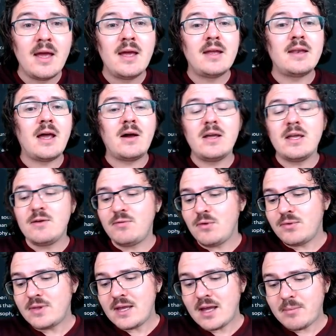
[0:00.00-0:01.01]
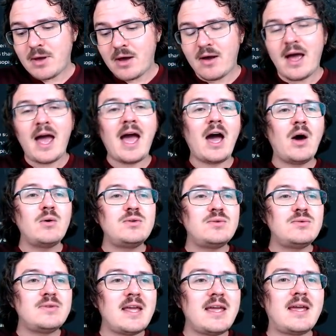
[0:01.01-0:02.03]
Now, if you think about how
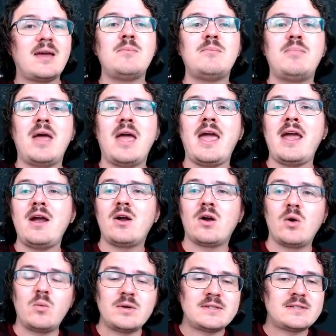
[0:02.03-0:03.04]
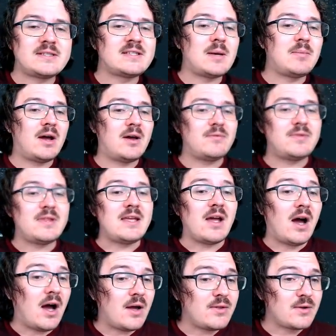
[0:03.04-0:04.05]
do they compare with some of the
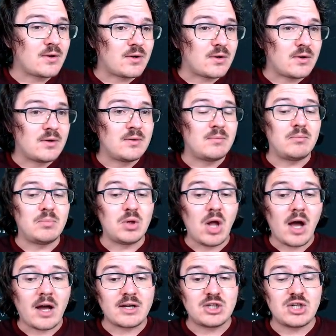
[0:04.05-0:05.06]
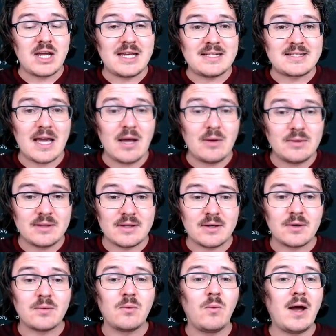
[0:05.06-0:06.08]
other blockchains out
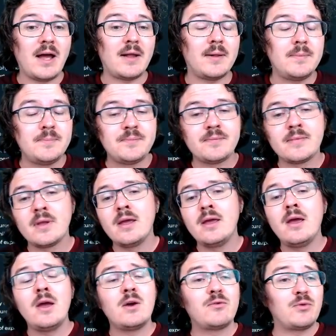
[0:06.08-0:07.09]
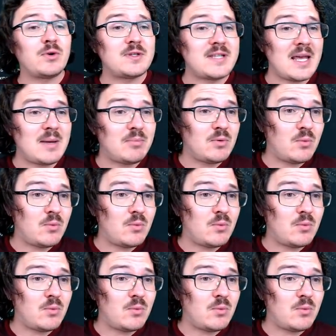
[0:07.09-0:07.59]
there, well, for example,